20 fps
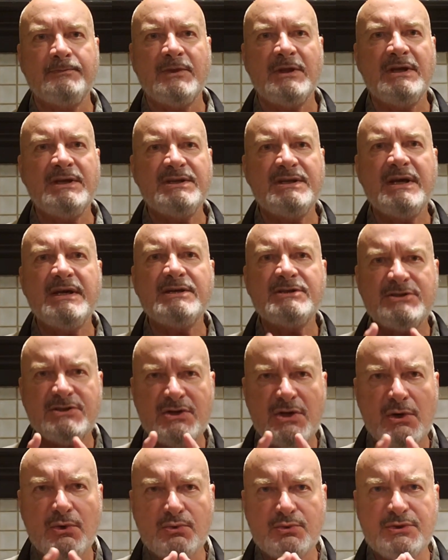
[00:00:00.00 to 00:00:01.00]
It takes
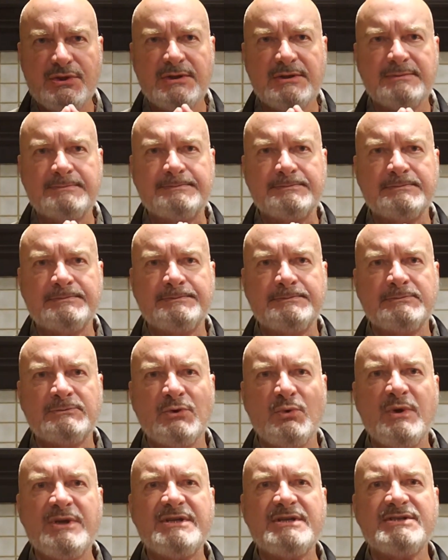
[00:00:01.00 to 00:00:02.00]
note.
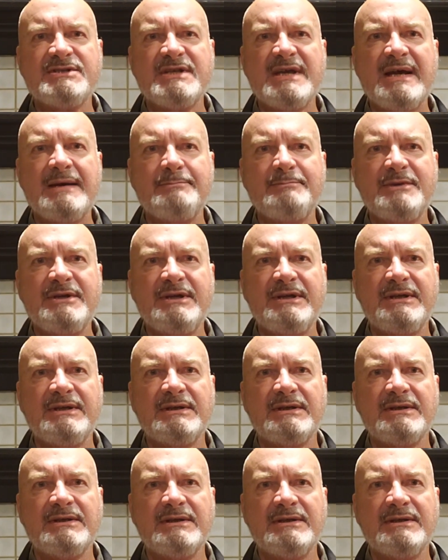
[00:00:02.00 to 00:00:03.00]
What does that mean?
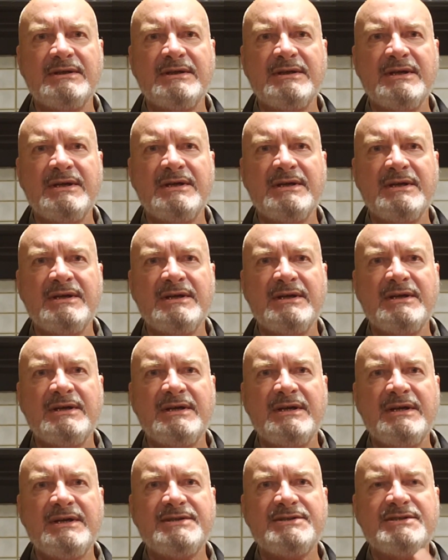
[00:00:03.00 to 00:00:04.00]

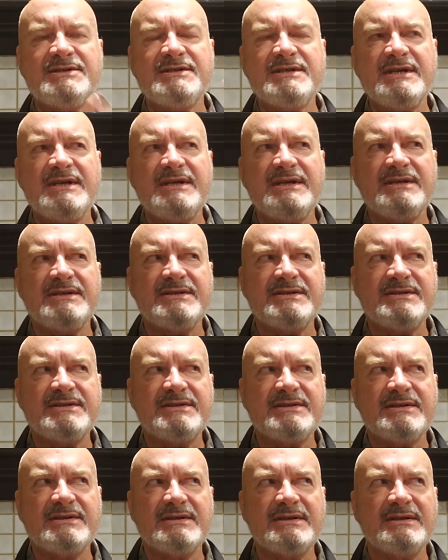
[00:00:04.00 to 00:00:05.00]
It
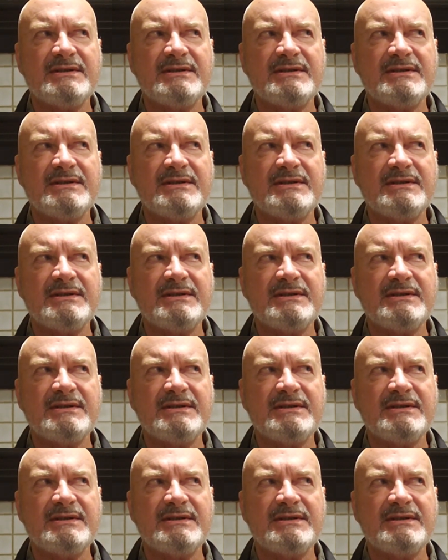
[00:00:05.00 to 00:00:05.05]
sees.